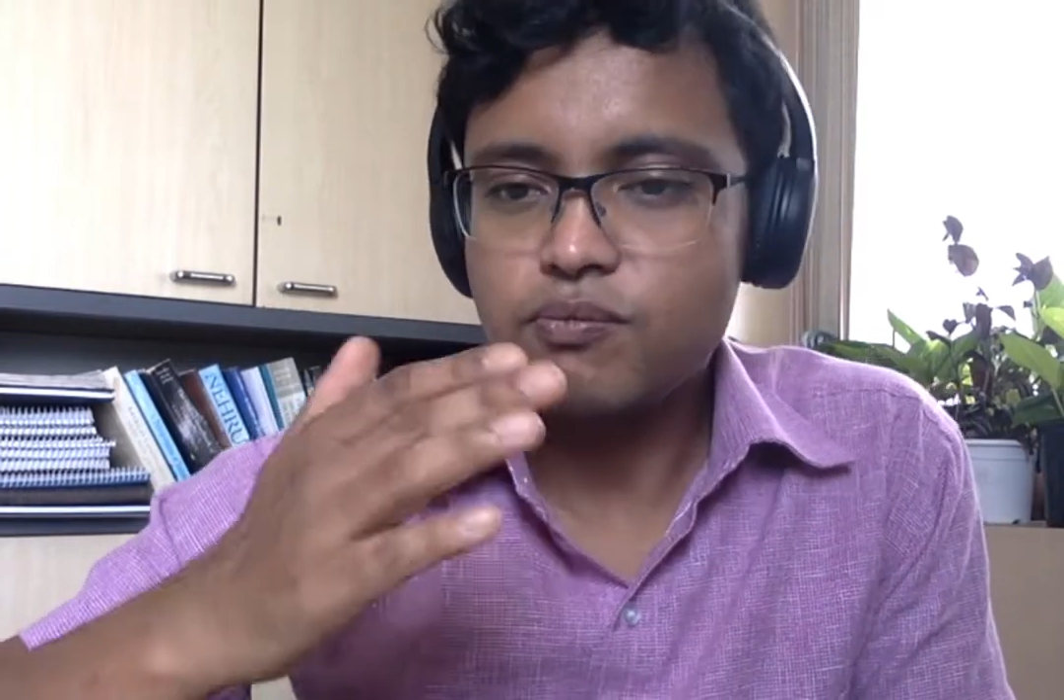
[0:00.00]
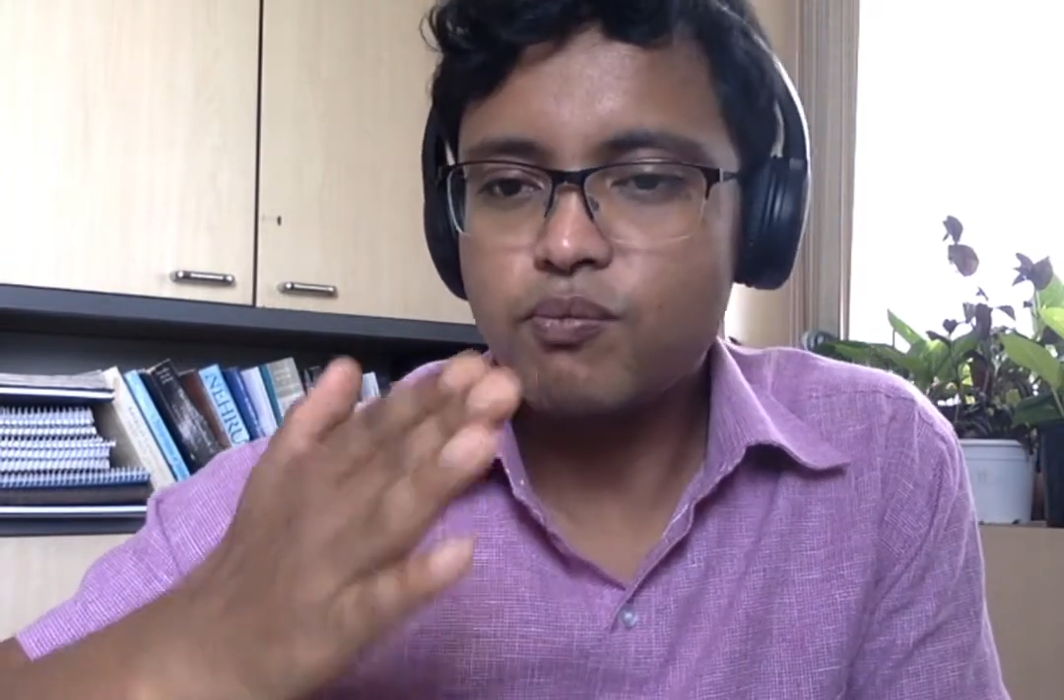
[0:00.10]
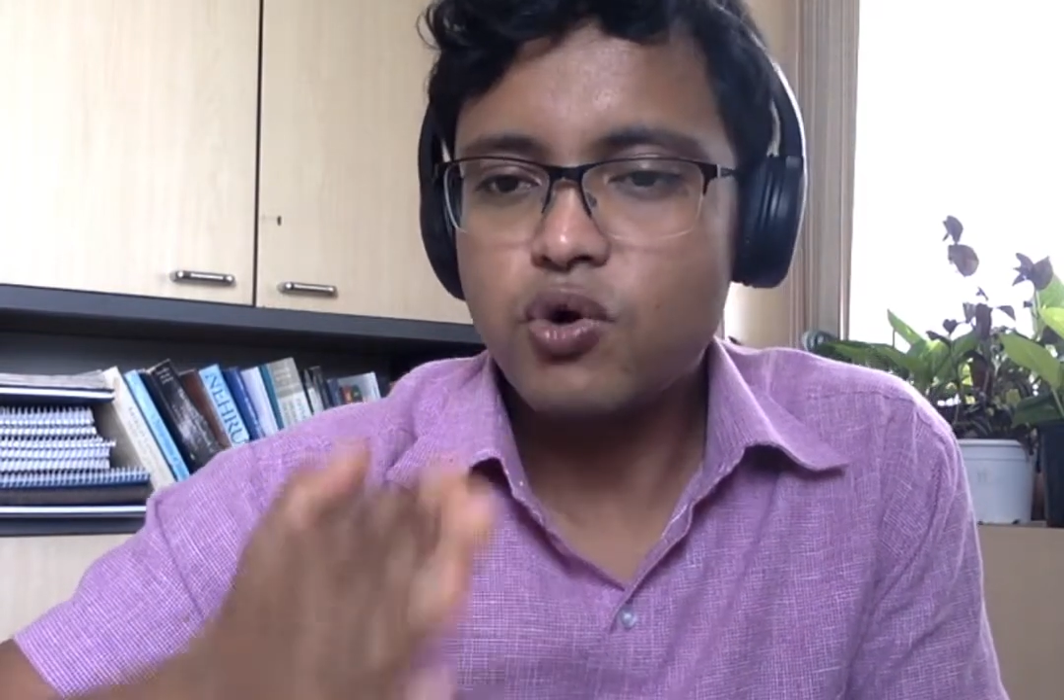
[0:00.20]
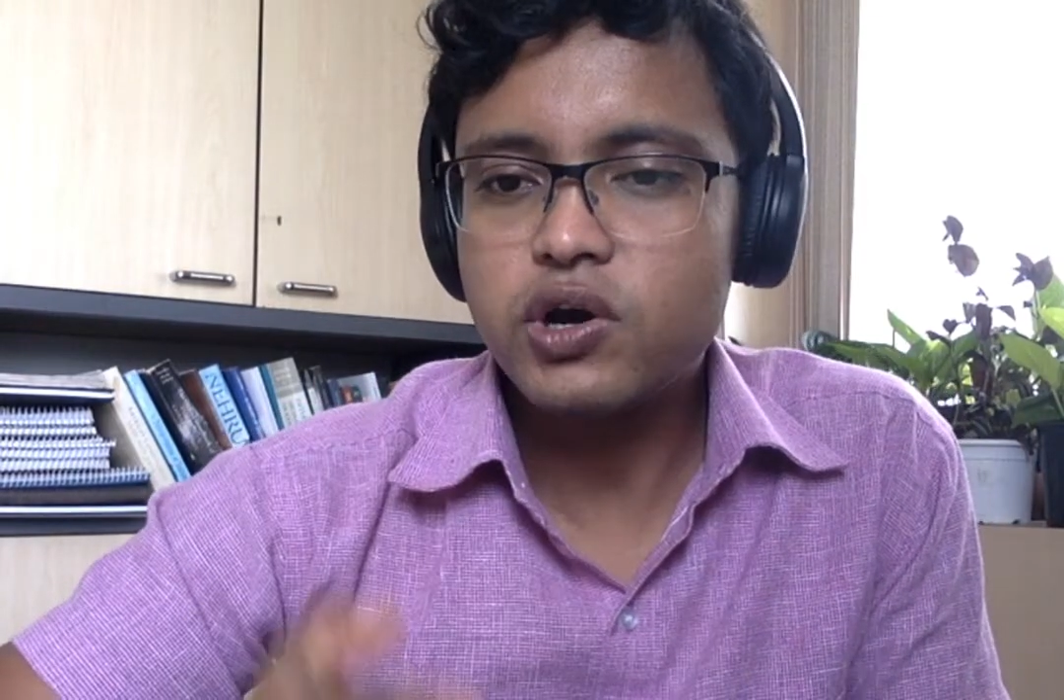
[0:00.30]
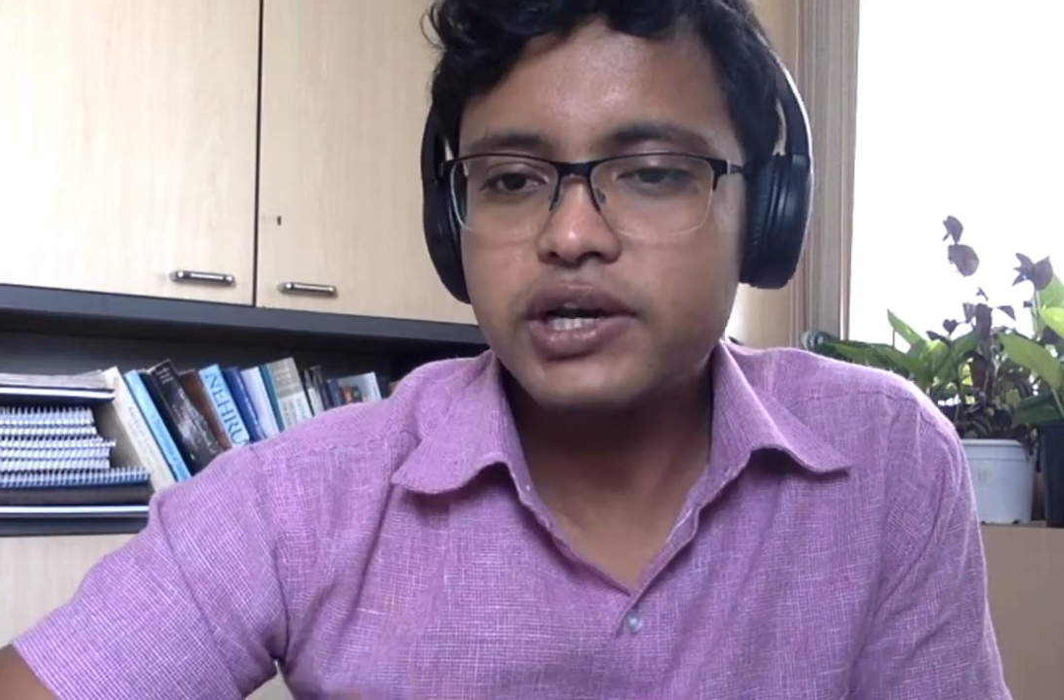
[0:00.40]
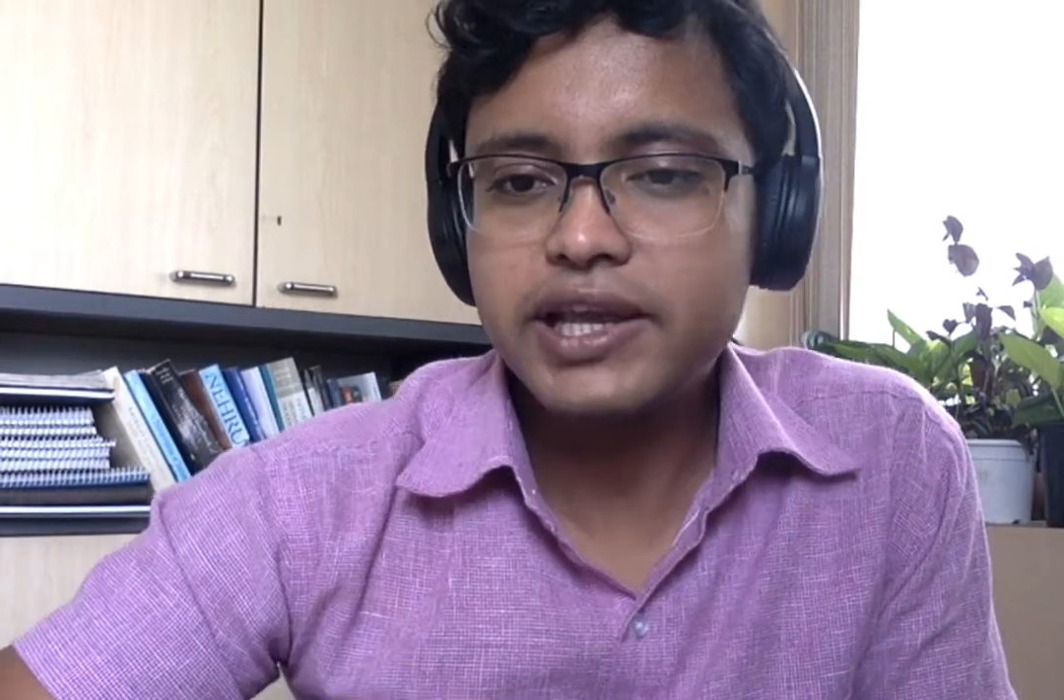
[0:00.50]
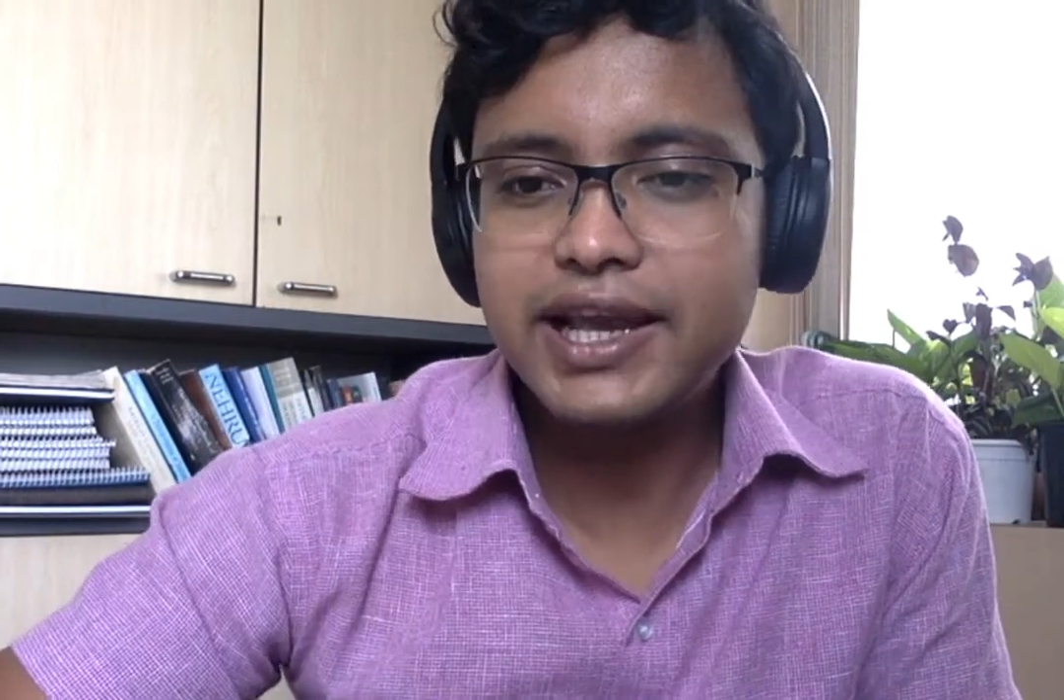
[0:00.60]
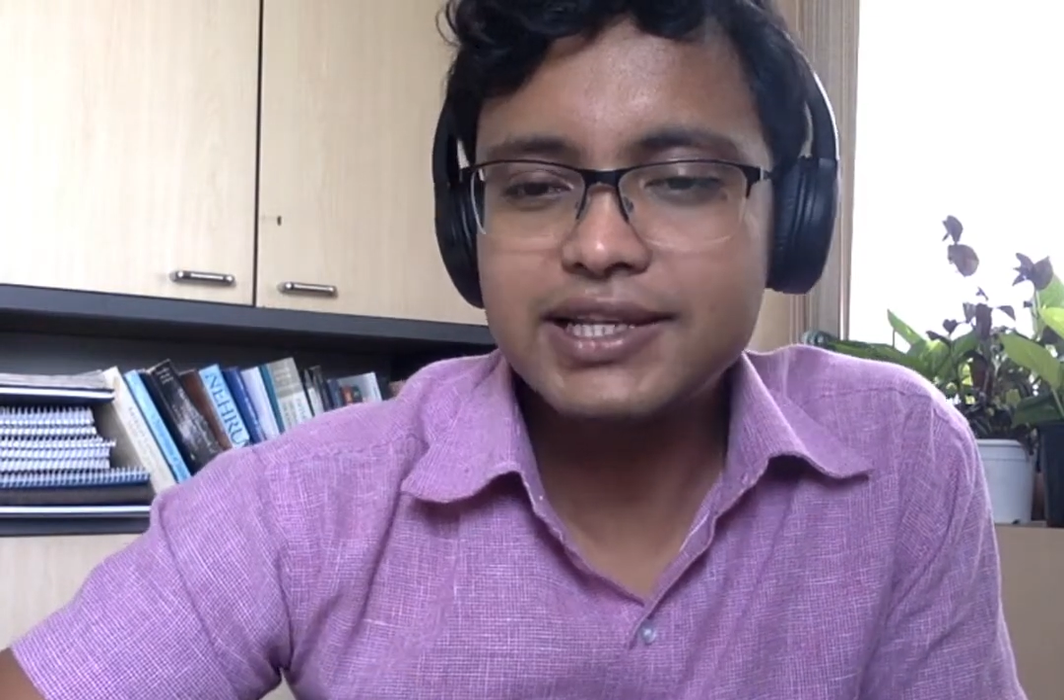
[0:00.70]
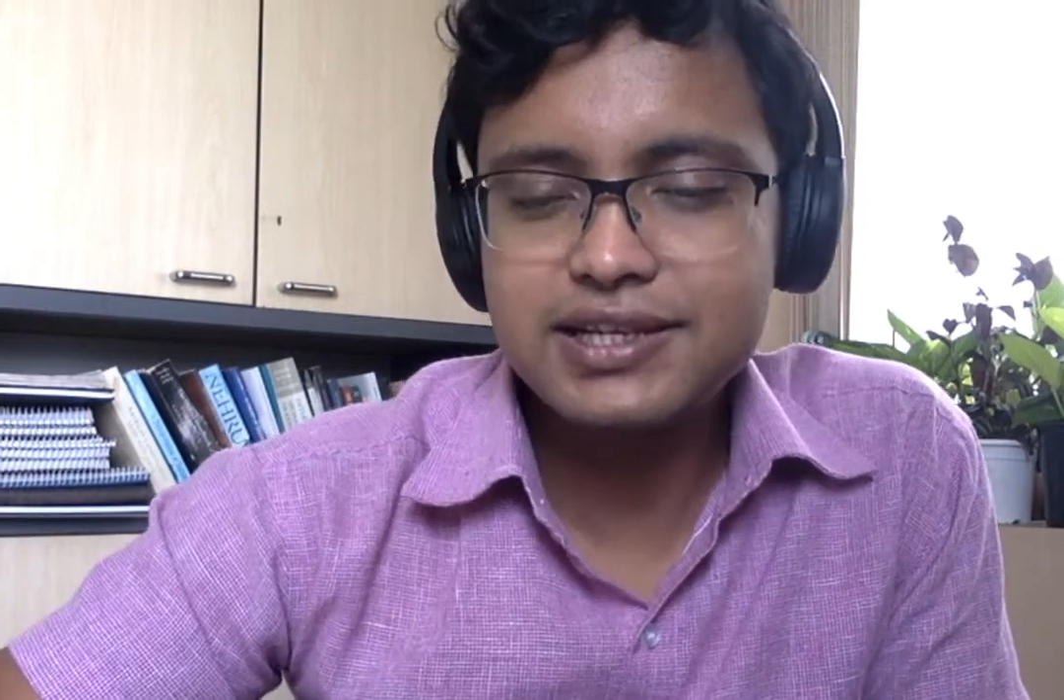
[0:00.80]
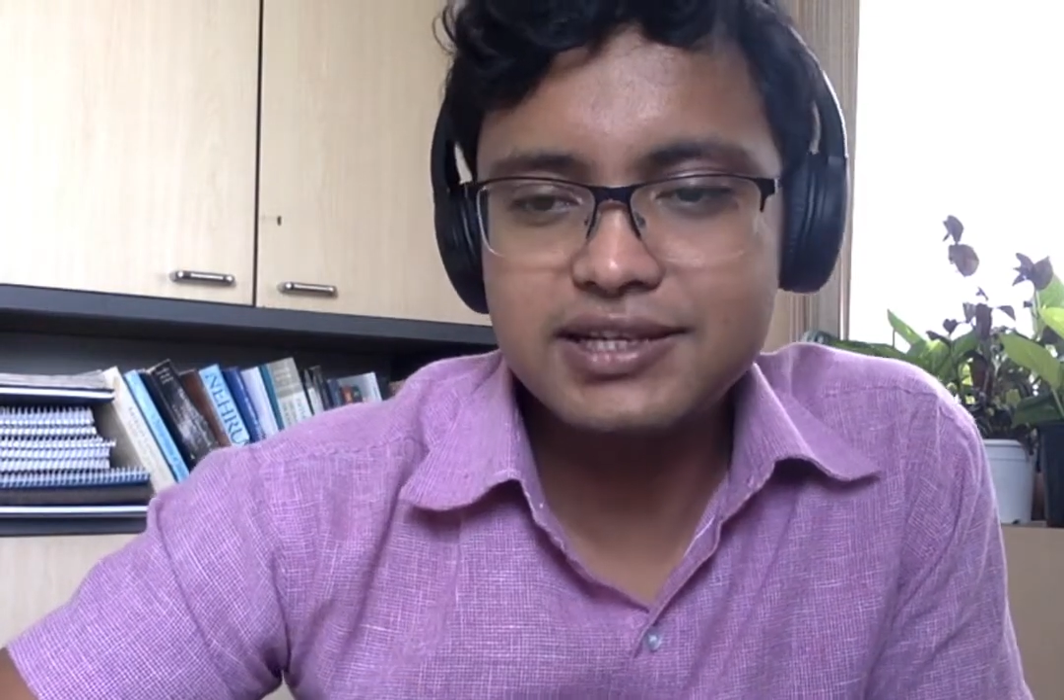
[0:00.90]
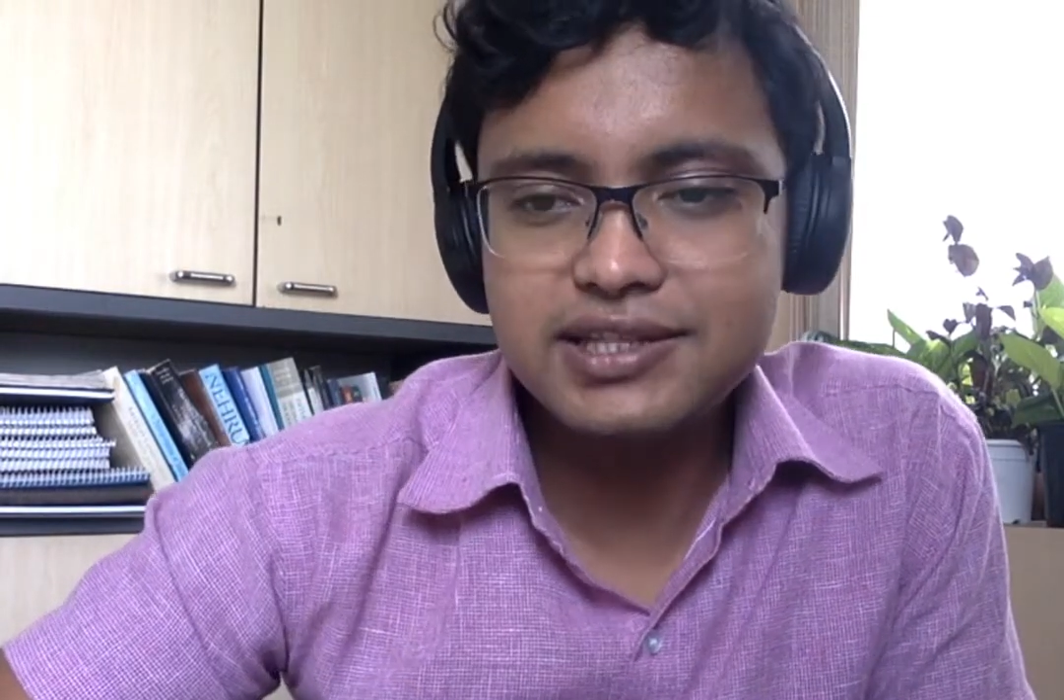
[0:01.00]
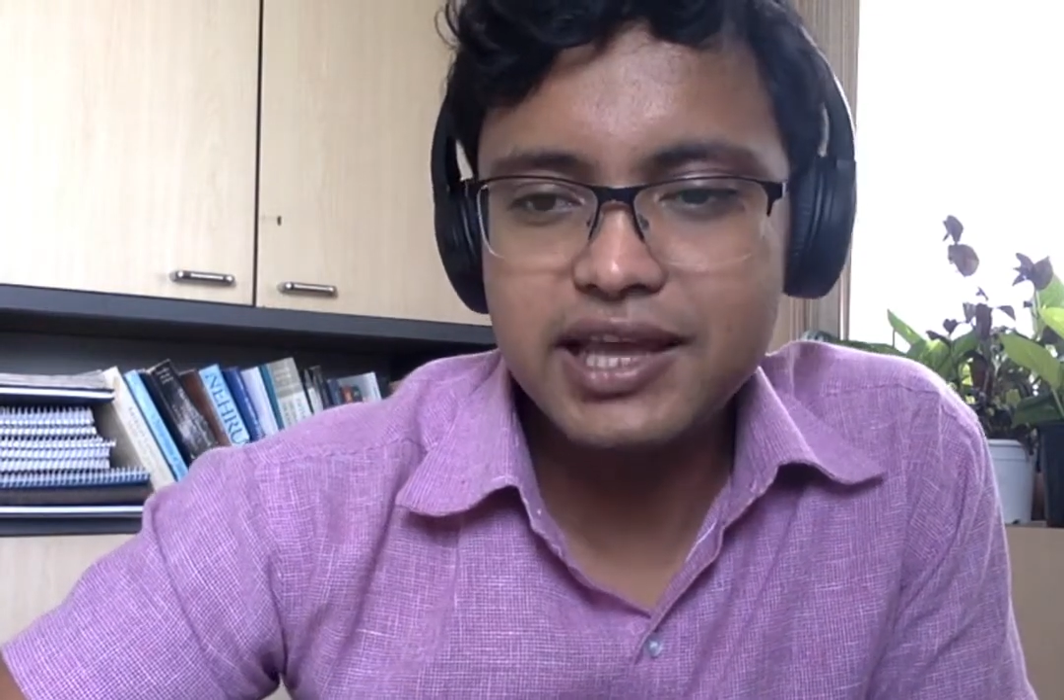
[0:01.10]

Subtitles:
mortgages